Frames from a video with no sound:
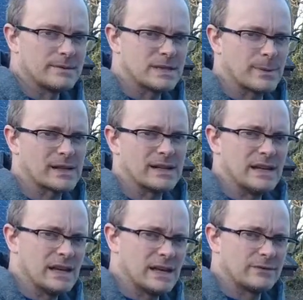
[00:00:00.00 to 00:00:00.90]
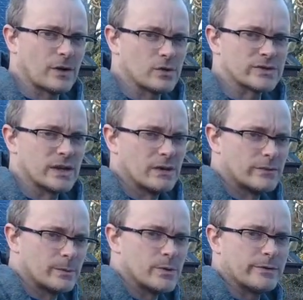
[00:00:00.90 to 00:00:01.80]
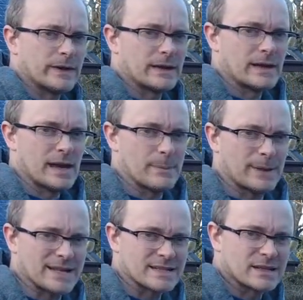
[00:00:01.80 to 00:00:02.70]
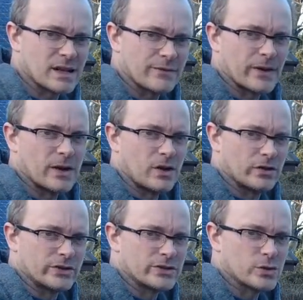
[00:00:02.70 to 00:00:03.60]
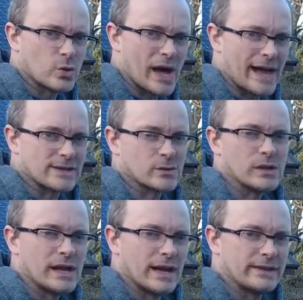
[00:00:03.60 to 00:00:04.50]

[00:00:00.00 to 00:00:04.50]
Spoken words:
Typically, it involves removing a plastic cover on your door handle,